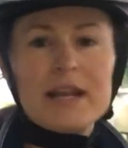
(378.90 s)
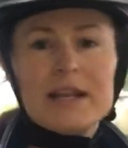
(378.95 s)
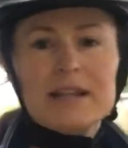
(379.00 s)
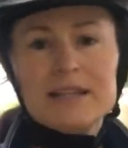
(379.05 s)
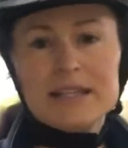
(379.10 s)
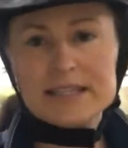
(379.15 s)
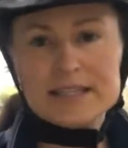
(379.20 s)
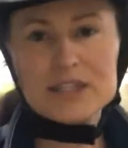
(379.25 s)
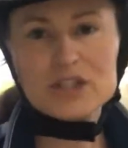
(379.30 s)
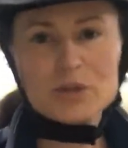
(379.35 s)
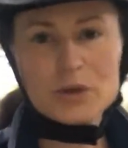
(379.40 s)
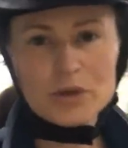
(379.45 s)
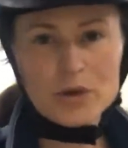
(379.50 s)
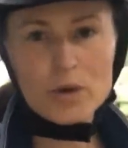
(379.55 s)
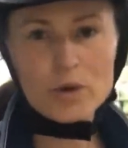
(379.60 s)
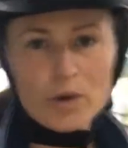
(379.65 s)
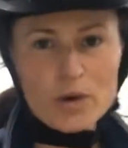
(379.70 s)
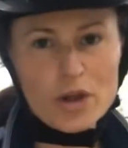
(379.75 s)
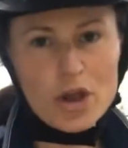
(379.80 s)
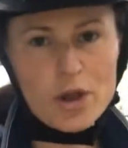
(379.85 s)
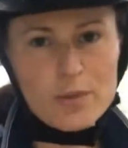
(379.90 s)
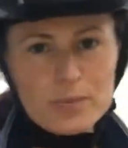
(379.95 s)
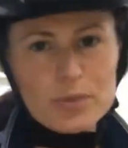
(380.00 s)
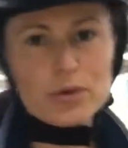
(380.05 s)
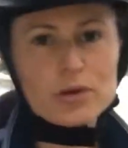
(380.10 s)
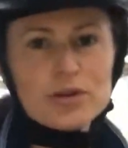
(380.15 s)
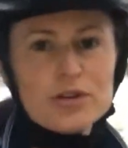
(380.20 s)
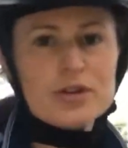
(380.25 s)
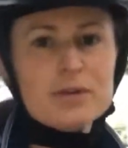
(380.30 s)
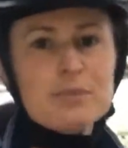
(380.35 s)
listen to an audio
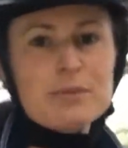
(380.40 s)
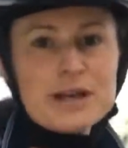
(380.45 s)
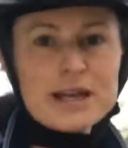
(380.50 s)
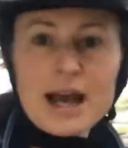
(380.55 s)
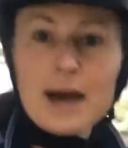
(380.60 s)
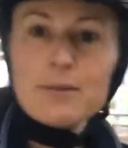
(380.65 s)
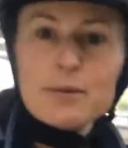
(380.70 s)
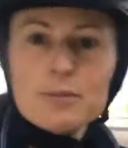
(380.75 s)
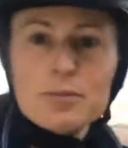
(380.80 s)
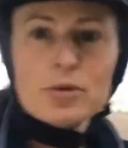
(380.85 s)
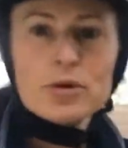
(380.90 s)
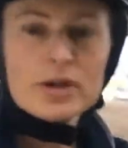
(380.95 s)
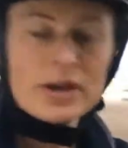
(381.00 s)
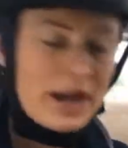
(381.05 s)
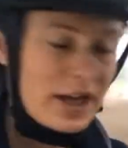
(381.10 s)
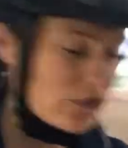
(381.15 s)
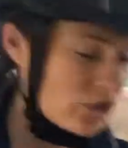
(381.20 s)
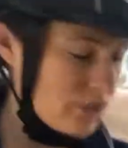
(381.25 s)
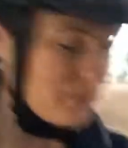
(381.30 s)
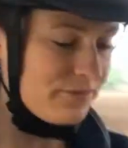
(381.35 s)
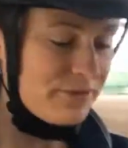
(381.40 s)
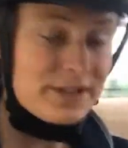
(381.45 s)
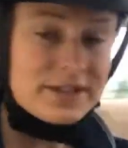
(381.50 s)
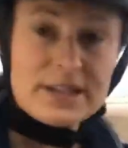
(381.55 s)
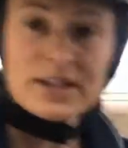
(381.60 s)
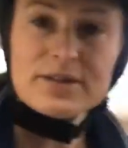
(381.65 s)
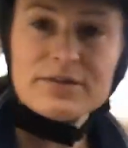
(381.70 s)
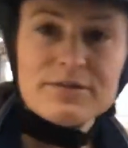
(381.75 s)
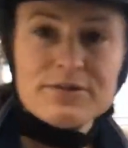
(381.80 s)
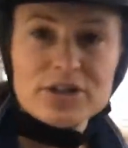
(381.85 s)
book than pick up a book and actually
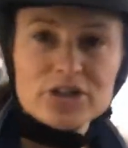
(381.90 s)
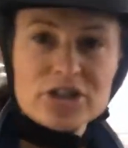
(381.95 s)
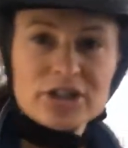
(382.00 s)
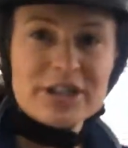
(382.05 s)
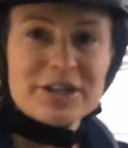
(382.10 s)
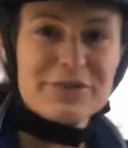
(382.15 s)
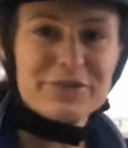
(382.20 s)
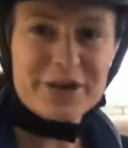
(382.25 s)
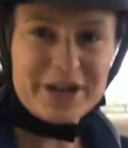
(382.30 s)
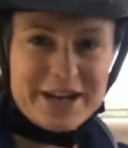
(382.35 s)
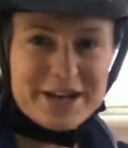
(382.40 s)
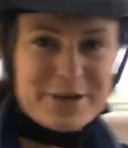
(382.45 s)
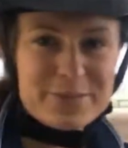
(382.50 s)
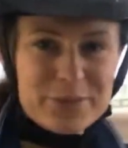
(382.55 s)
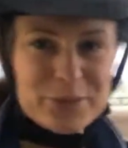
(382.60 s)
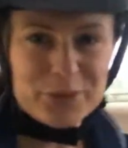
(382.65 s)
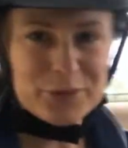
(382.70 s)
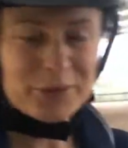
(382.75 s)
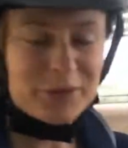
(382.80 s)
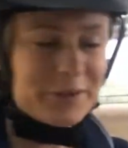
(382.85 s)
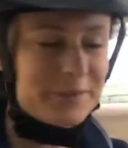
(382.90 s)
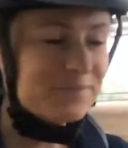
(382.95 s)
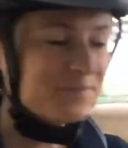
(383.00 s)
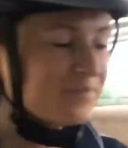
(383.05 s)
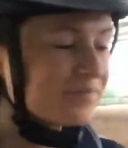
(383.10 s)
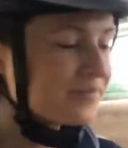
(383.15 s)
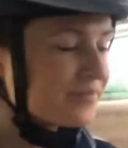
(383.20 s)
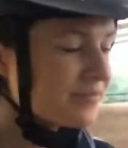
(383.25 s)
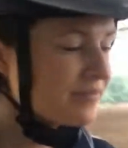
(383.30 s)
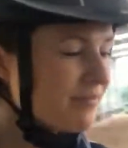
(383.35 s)
visually read a book.
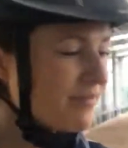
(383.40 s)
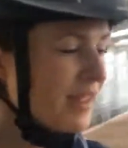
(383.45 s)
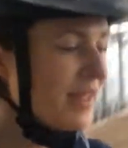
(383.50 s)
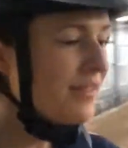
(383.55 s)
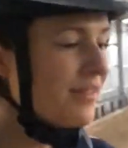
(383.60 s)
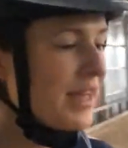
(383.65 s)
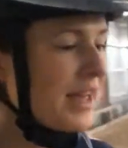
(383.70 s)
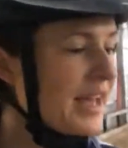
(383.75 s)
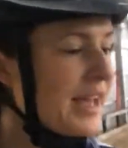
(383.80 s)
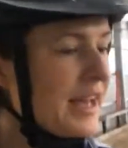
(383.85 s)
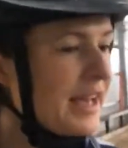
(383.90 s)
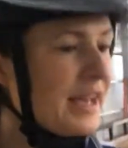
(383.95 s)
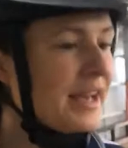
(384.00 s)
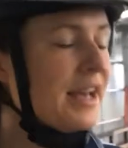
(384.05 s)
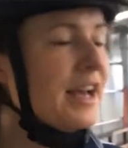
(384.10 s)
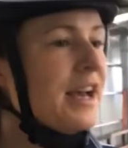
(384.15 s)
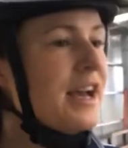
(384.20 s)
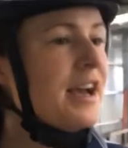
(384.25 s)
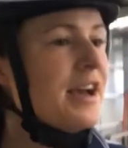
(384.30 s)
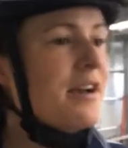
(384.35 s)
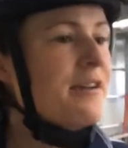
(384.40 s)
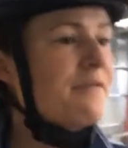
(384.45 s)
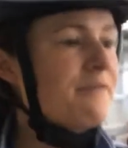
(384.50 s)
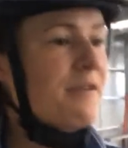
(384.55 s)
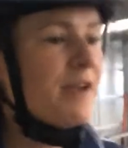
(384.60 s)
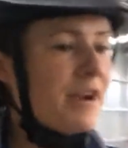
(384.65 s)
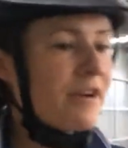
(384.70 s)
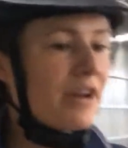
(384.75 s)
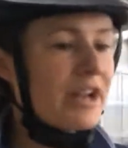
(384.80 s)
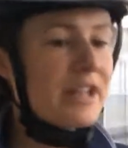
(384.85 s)
They
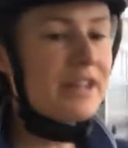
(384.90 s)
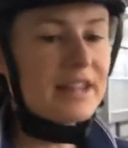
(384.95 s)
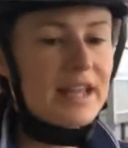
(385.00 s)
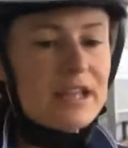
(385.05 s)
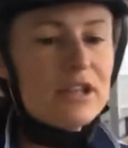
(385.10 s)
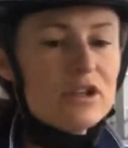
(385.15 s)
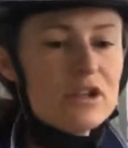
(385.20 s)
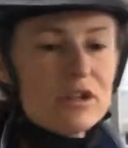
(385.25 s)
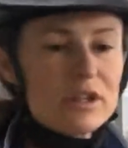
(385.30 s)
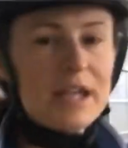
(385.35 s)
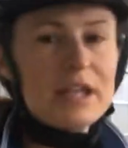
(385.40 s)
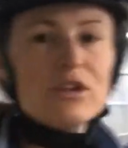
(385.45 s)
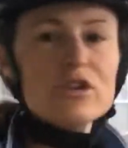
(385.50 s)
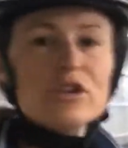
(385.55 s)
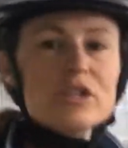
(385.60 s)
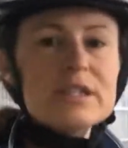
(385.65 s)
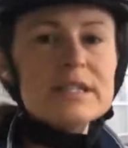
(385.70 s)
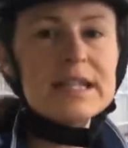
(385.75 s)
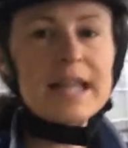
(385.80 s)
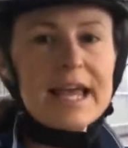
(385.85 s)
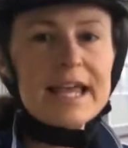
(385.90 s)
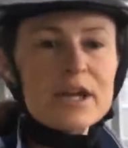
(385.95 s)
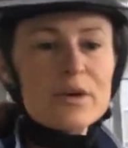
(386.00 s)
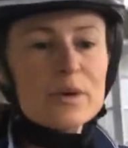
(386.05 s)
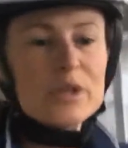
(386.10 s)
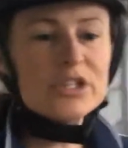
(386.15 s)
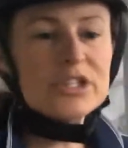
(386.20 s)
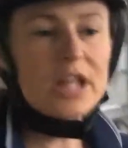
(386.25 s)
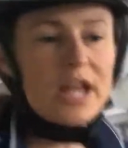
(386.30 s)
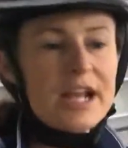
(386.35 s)
use
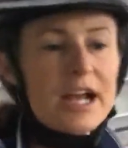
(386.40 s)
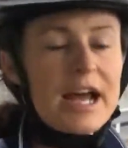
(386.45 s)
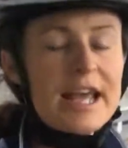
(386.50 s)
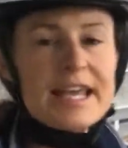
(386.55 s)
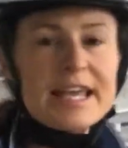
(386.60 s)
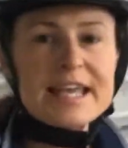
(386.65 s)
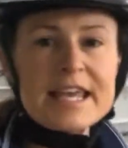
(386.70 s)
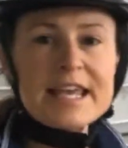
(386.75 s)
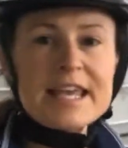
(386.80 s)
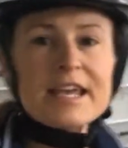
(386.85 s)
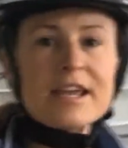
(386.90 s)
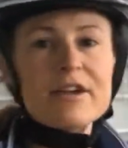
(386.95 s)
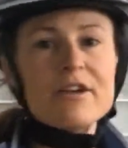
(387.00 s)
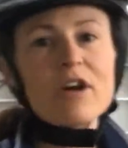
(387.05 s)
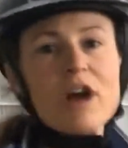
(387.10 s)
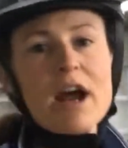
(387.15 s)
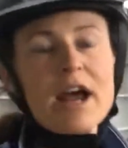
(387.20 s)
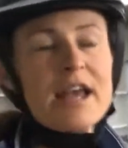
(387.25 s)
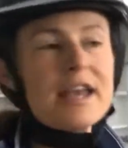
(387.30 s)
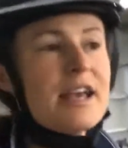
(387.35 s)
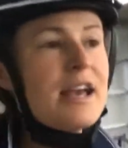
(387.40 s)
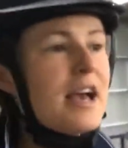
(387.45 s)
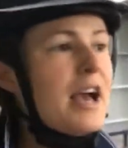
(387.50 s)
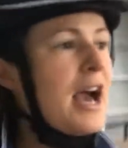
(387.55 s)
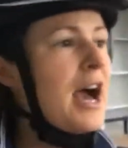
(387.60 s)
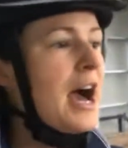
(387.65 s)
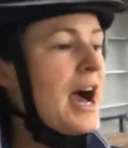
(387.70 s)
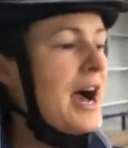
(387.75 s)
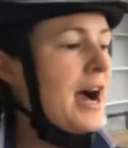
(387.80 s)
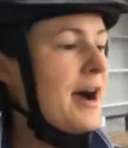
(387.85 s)
language like I hear,
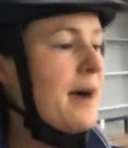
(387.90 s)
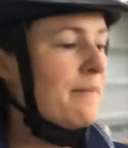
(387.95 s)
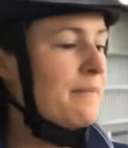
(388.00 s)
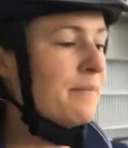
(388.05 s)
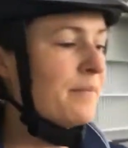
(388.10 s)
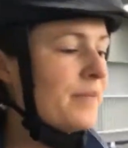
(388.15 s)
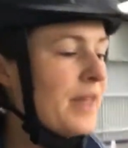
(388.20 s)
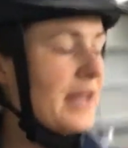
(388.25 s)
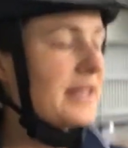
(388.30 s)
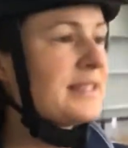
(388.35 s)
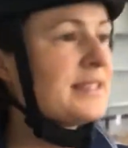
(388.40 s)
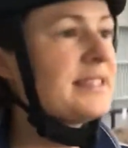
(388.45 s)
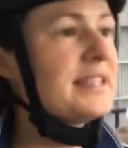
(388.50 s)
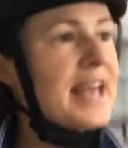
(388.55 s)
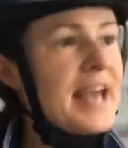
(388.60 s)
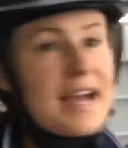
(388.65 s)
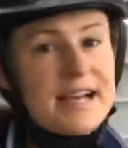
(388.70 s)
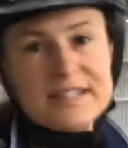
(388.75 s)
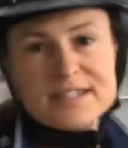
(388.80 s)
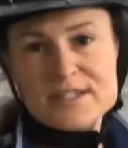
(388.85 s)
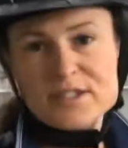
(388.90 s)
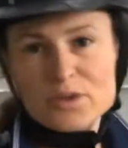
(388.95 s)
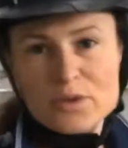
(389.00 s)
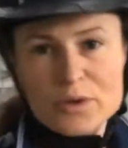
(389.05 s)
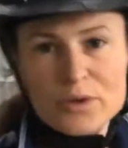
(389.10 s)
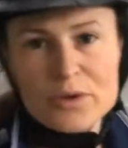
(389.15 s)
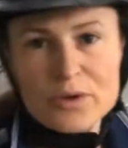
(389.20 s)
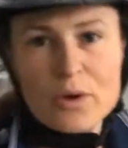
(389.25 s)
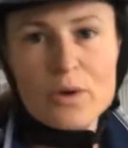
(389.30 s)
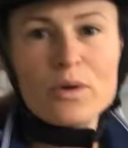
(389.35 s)
that sounds
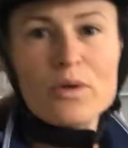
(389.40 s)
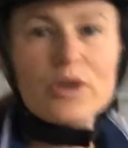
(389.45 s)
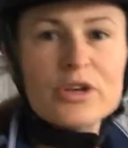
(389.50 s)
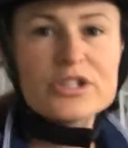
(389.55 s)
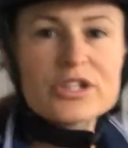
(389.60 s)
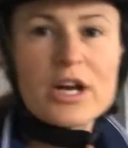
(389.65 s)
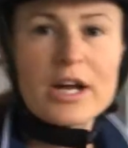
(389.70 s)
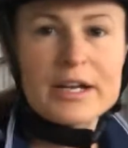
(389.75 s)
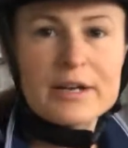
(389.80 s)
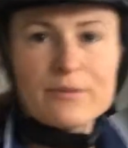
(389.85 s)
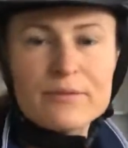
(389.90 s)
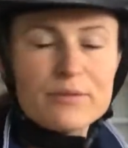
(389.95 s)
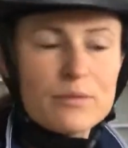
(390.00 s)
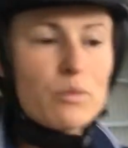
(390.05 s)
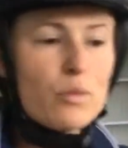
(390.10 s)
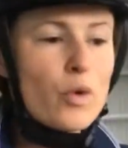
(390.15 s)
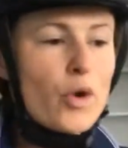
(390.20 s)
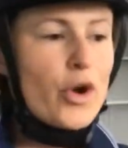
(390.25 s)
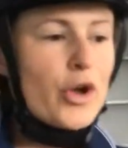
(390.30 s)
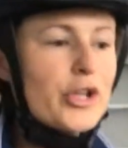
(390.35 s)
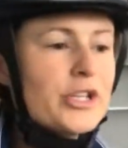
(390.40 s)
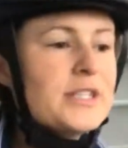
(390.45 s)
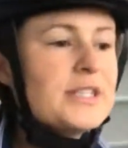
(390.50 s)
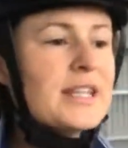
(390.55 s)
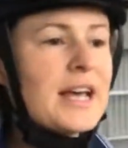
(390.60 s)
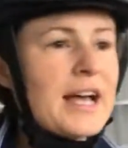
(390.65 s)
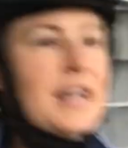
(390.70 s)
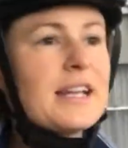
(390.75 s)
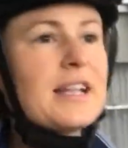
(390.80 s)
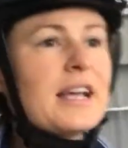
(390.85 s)
good, all those kind of words
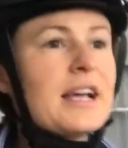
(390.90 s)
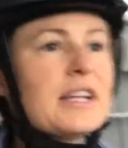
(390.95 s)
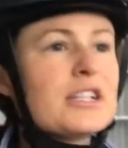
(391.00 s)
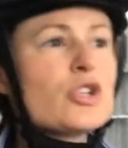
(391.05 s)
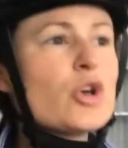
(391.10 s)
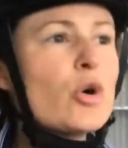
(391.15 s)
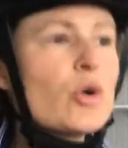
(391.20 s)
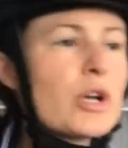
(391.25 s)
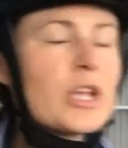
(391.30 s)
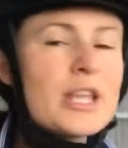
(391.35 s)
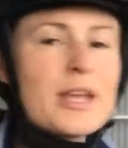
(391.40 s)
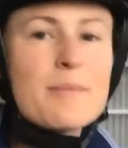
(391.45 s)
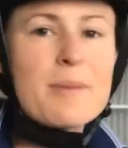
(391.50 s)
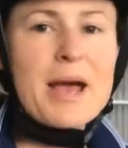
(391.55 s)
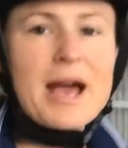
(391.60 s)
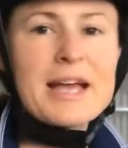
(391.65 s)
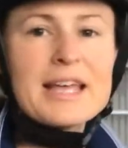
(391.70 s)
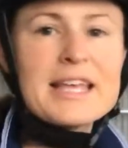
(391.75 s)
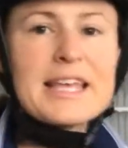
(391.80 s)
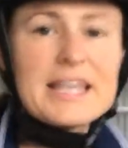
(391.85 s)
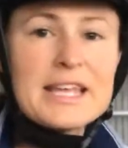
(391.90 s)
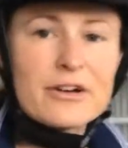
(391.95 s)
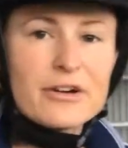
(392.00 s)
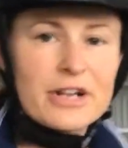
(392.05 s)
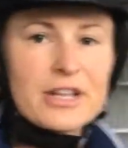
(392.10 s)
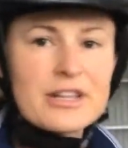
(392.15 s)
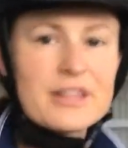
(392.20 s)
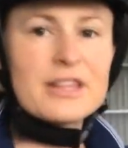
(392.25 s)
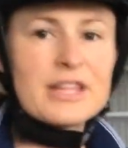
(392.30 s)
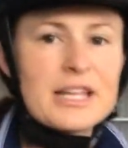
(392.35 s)
that are talking about
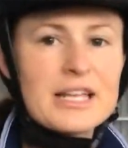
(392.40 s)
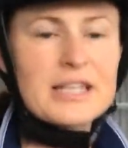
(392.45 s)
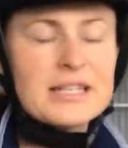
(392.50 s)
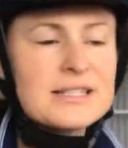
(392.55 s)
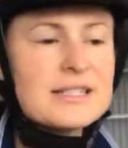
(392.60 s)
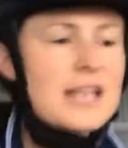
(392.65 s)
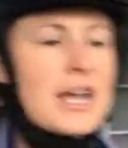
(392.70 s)
hearing things.